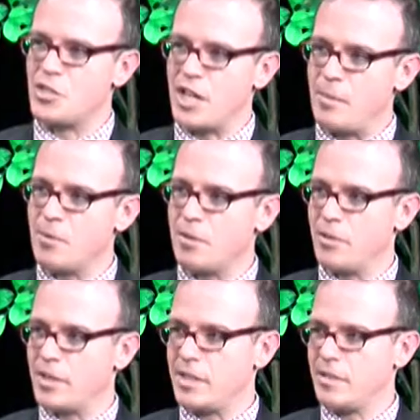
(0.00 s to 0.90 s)
Chamber, and
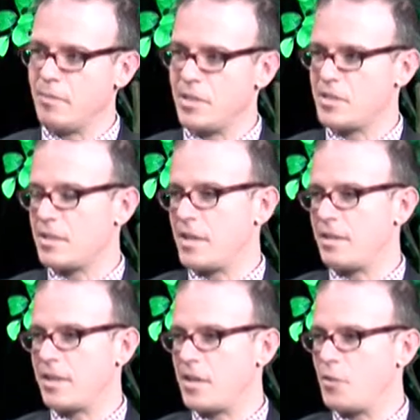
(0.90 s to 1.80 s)
really it's
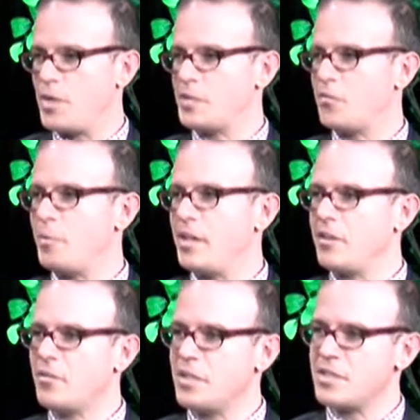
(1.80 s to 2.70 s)
kind of the reason for
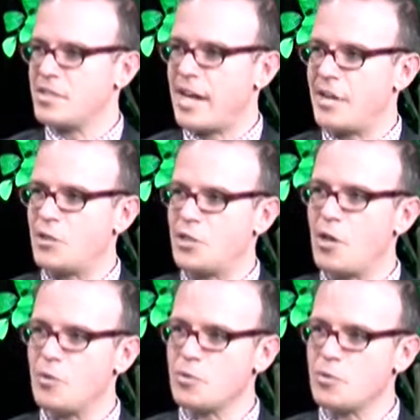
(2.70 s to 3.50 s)
being for this entire show.